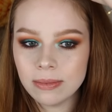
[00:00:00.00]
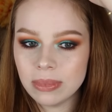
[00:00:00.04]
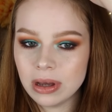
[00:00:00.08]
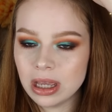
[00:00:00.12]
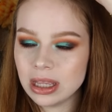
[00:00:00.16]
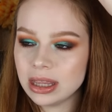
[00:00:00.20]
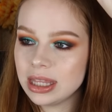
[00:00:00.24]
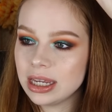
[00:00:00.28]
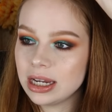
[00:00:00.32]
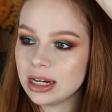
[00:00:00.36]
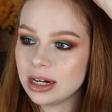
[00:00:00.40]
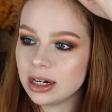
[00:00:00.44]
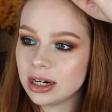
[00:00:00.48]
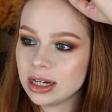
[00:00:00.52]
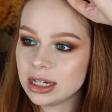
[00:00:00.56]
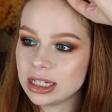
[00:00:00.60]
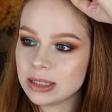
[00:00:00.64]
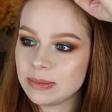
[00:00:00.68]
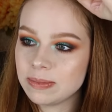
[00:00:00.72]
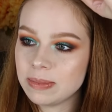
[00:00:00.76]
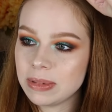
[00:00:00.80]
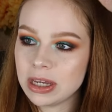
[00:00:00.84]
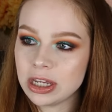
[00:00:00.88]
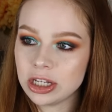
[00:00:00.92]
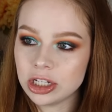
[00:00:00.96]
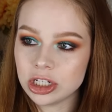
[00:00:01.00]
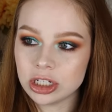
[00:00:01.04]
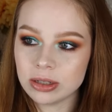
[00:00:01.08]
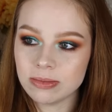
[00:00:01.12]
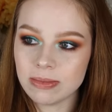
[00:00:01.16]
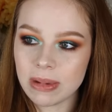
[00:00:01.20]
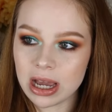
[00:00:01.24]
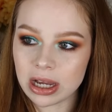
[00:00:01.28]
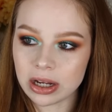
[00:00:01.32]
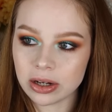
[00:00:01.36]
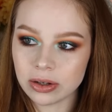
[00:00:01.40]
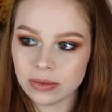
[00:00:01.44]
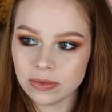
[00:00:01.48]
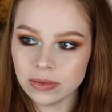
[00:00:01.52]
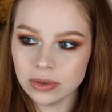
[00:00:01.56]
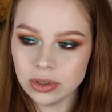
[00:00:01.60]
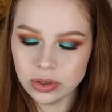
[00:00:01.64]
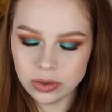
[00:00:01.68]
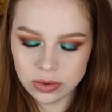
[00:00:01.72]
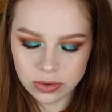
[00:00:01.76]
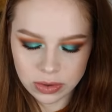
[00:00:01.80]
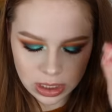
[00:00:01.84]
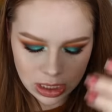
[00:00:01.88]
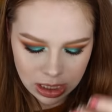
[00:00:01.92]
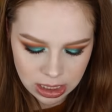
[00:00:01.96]
But there is Peach
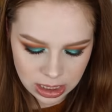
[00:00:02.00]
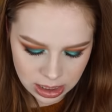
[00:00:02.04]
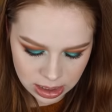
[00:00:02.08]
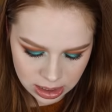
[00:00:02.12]
Macaroon.